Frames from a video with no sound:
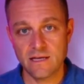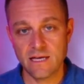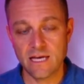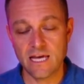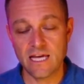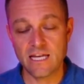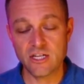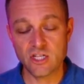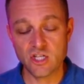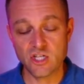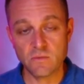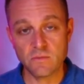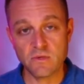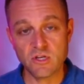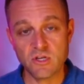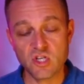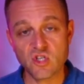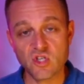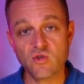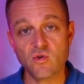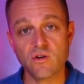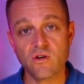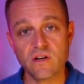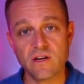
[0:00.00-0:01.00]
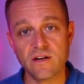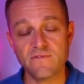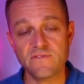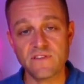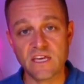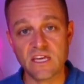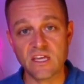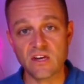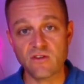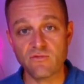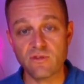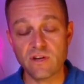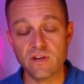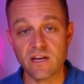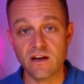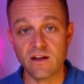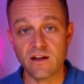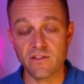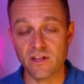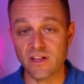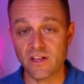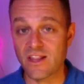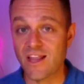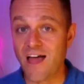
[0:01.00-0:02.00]
And it should be short enough they can read it
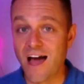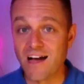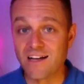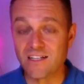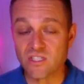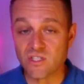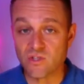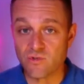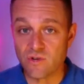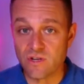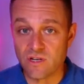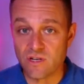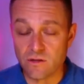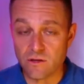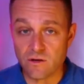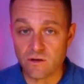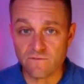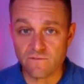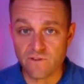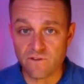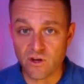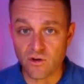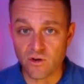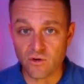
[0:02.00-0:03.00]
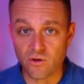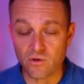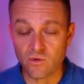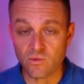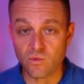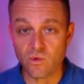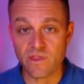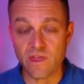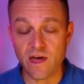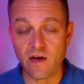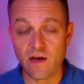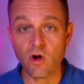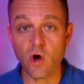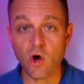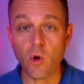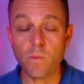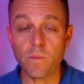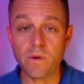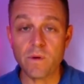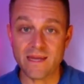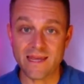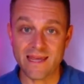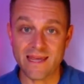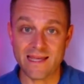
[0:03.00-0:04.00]
on the lock screen of their phone without
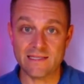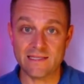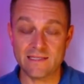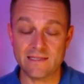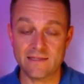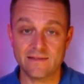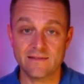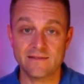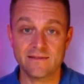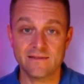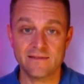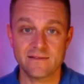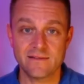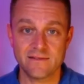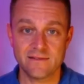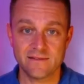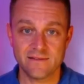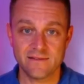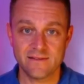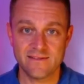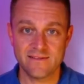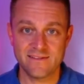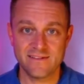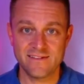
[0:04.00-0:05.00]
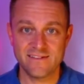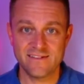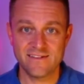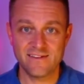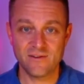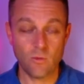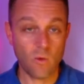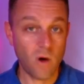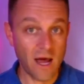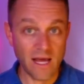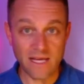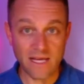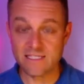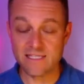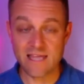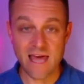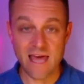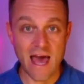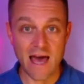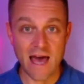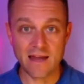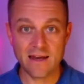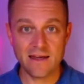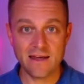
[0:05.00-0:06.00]
opening it. Why is
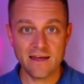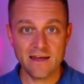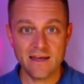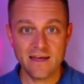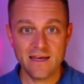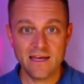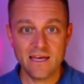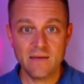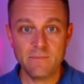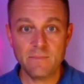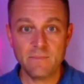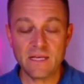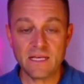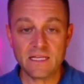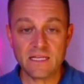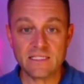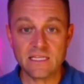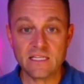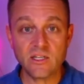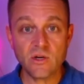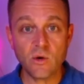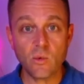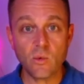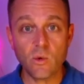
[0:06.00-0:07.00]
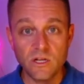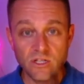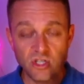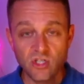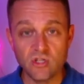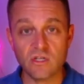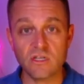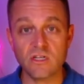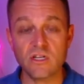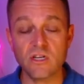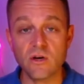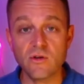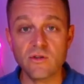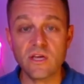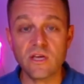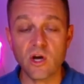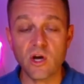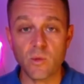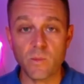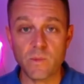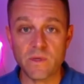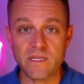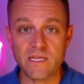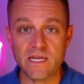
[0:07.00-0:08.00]
that? Because they don't want you to know they
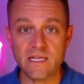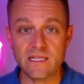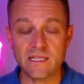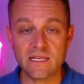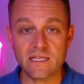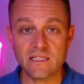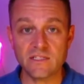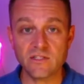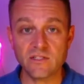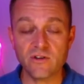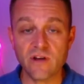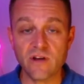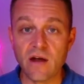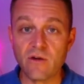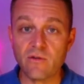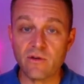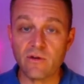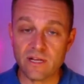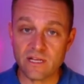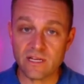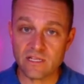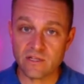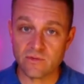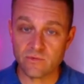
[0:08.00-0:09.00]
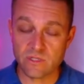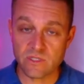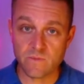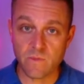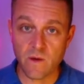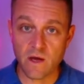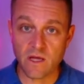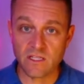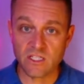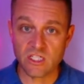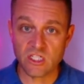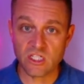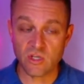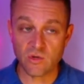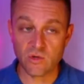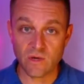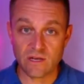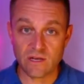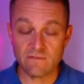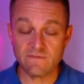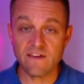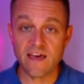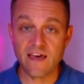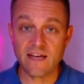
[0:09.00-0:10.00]
opened it because they're not ready to respond to you.
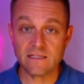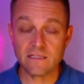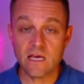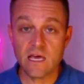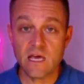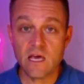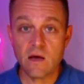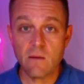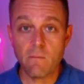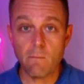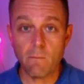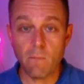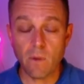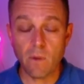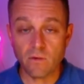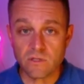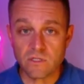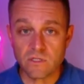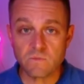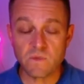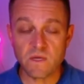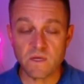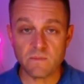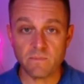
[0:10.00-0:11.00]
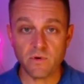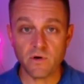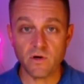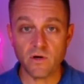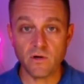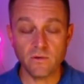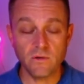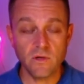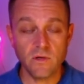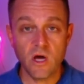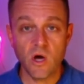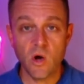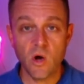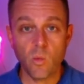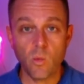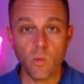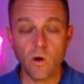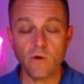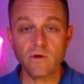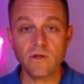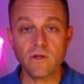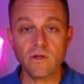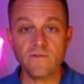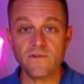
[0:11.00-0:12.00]
In fact, most people
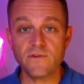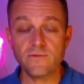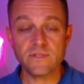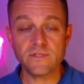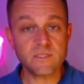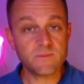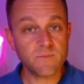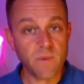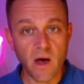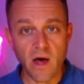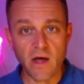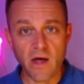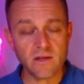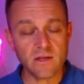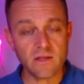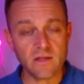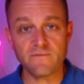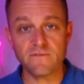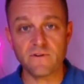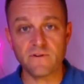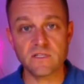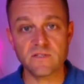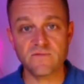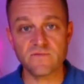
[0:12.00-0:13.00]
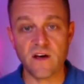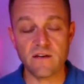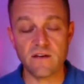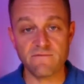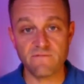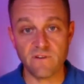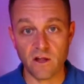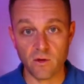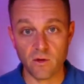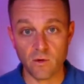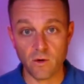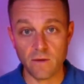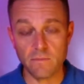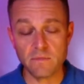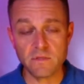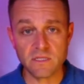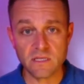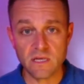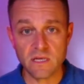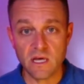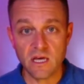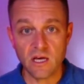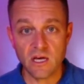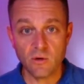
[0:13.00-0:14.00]
won't even respond to the first five
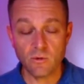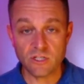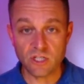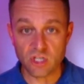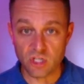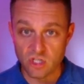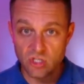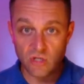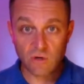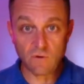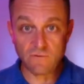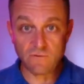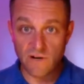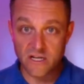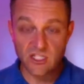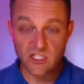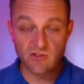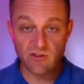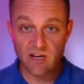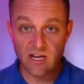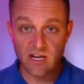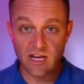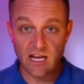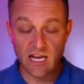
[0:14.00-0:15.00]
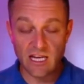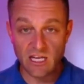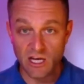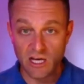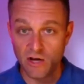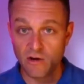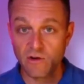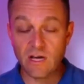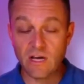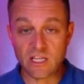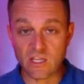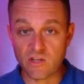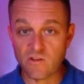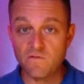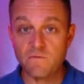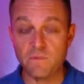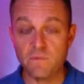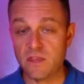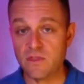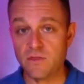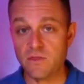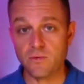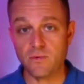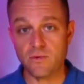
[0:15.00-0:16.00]
follow-ups which is so frustrating i know and you've
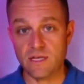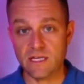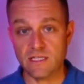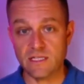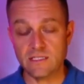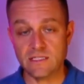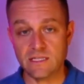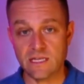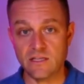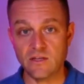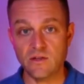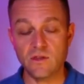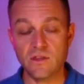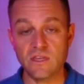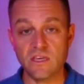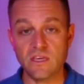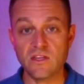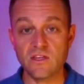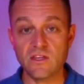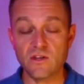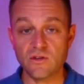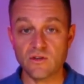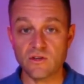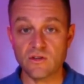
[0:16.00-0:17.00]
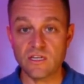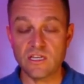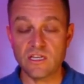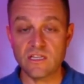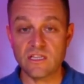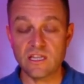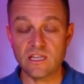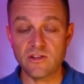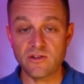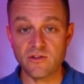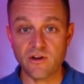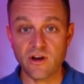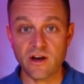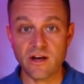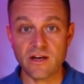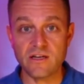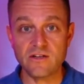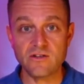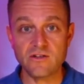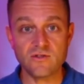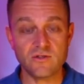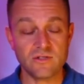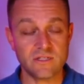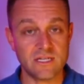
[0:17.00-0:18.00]
been through this and you think you need that they're not
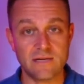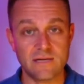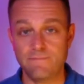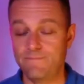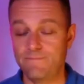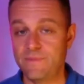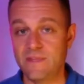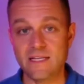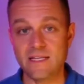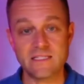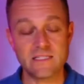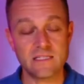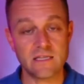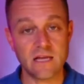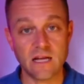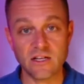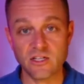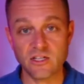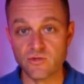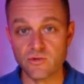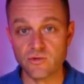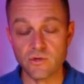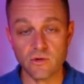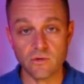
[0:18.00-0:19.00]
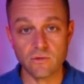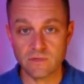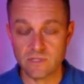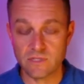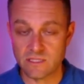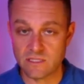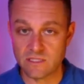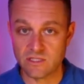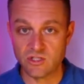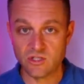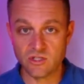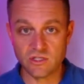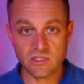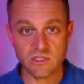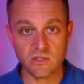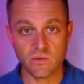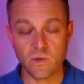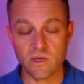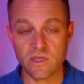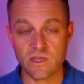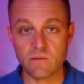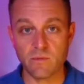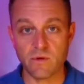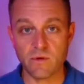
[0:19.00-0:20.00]
interested that's not true this is just the
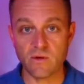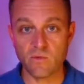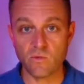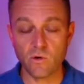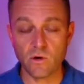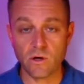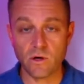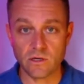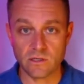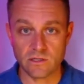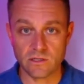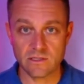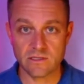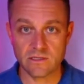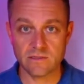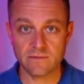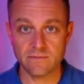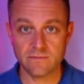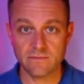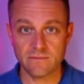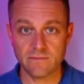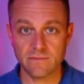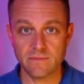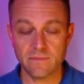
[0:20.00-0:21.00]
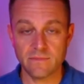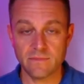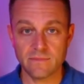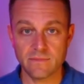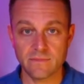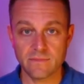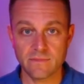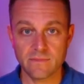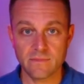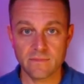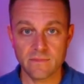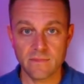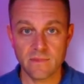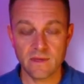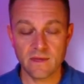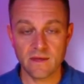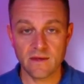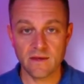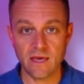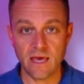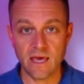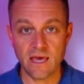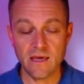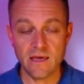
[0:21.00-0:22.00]
way the brain works
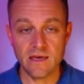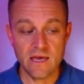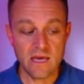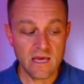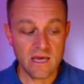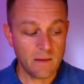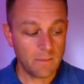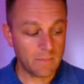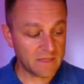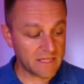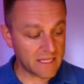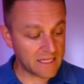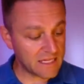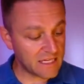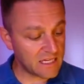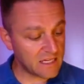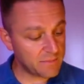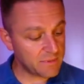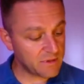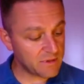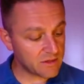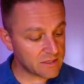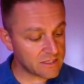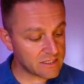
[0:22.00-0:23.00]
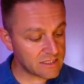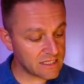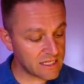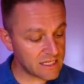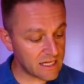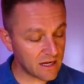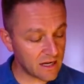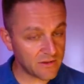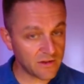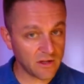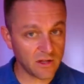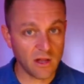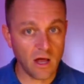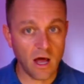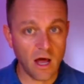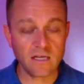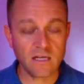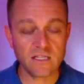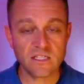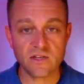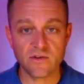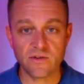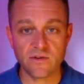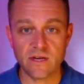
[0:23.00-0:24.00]
okay but they need to be able to see it on the lock
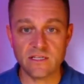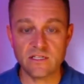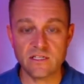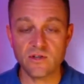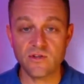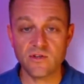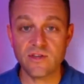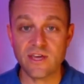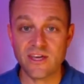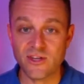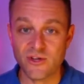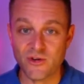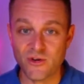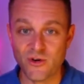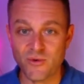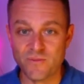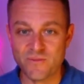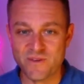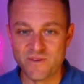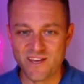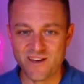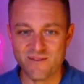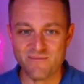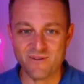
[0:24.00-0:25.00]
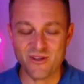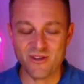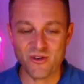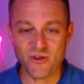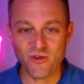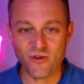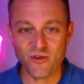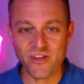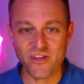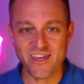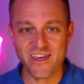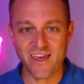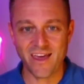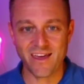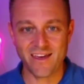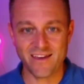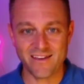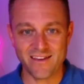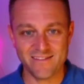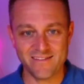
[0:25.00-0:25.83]
screen so that you don't become annoying